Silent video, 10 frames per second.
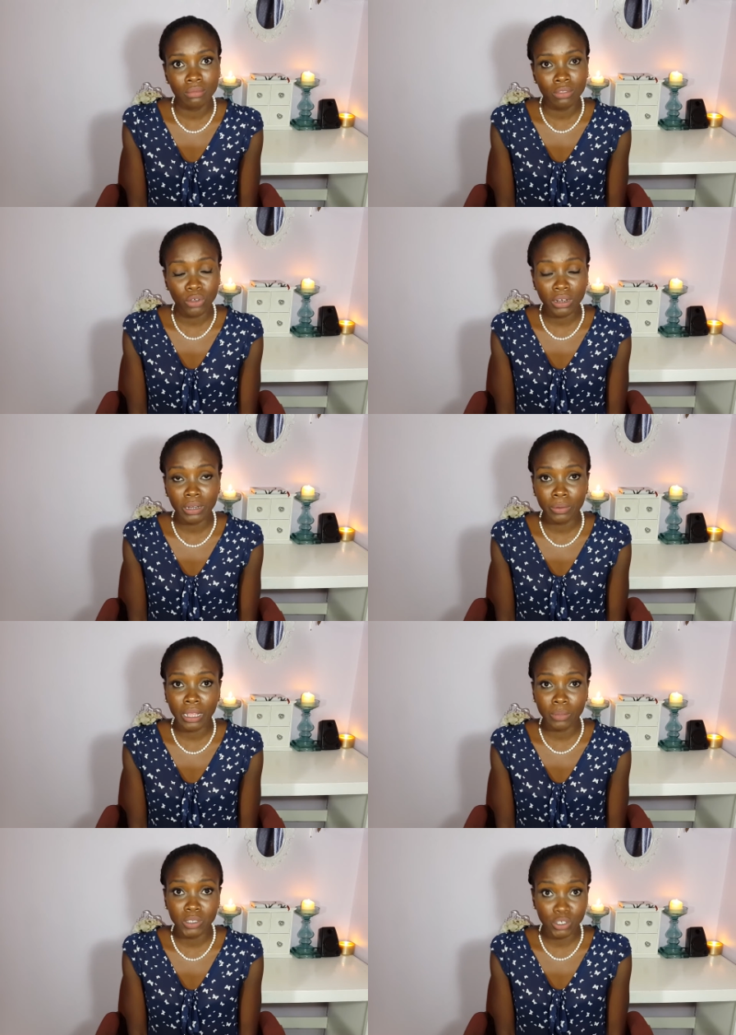thought that
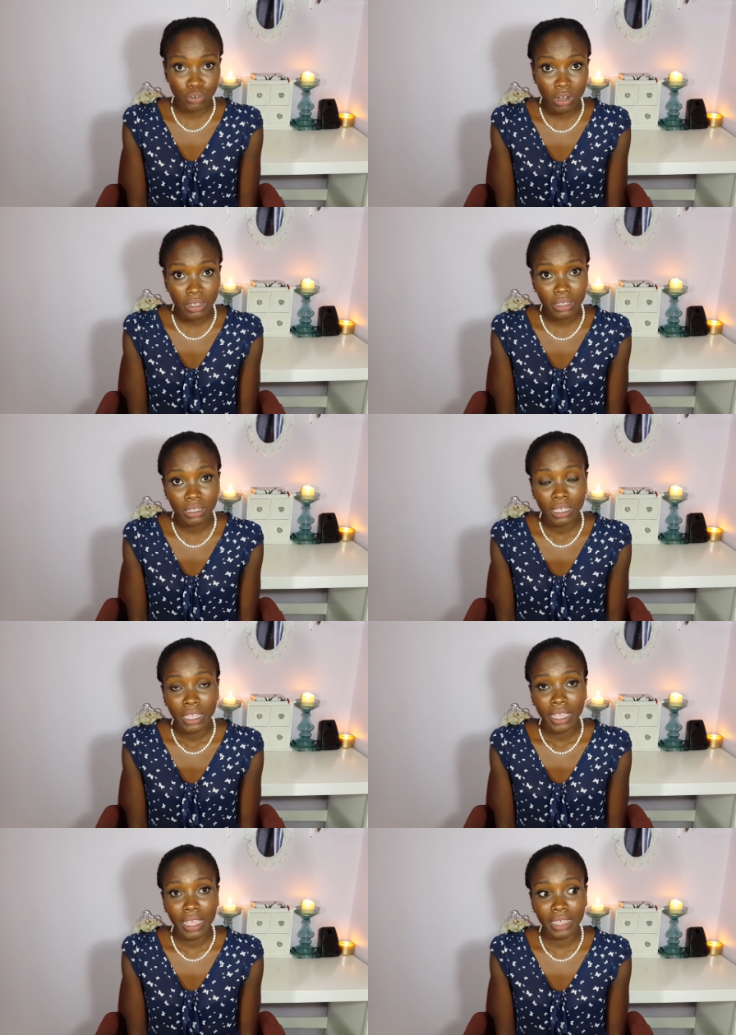I was a drunk,
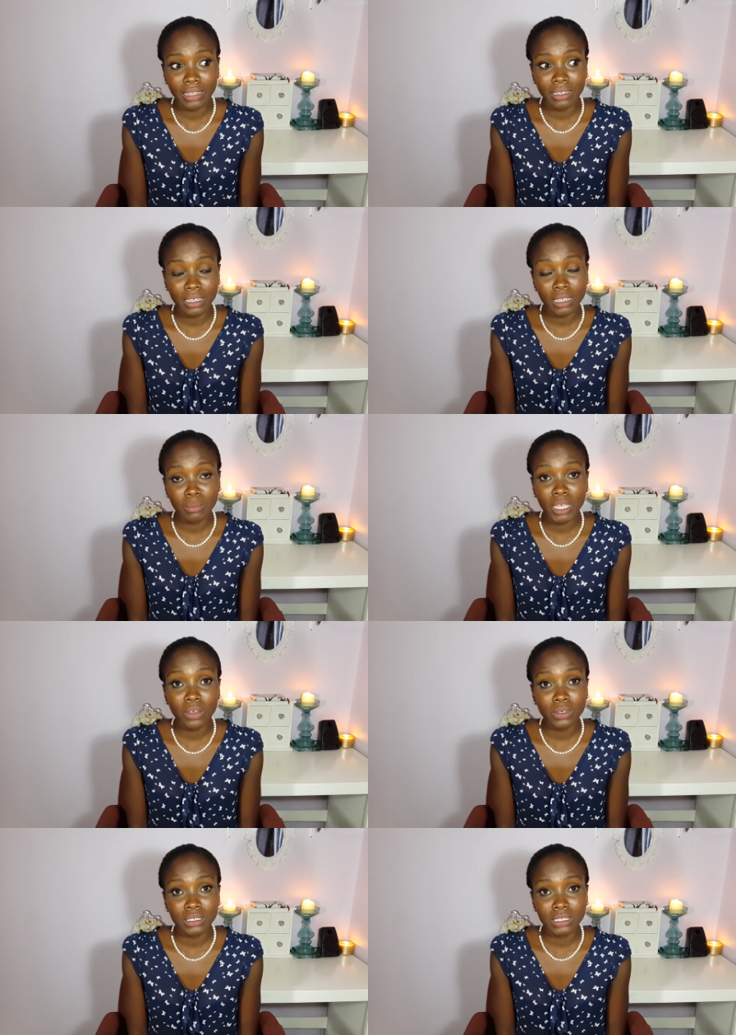and they kicked me
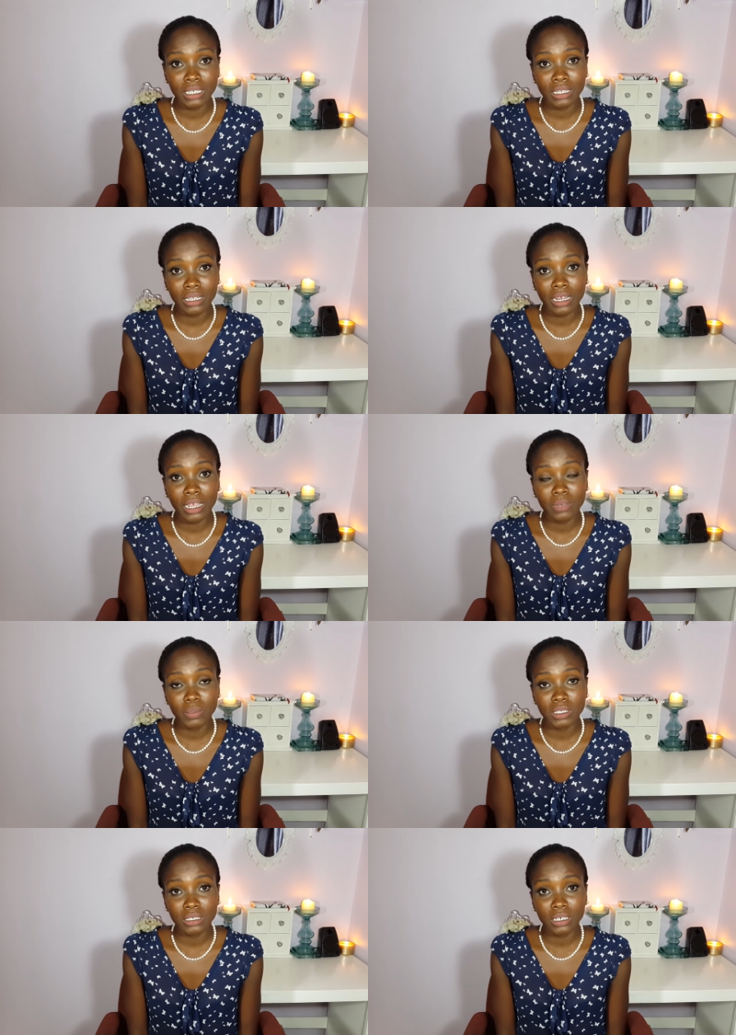out and said that I
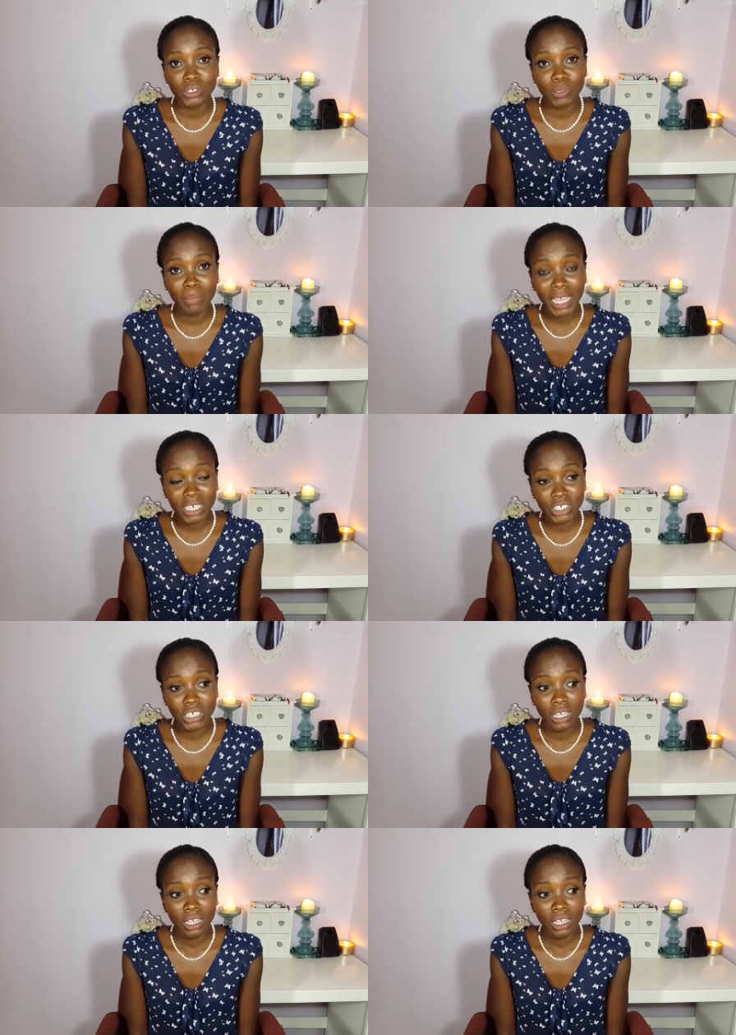wasn't a good match.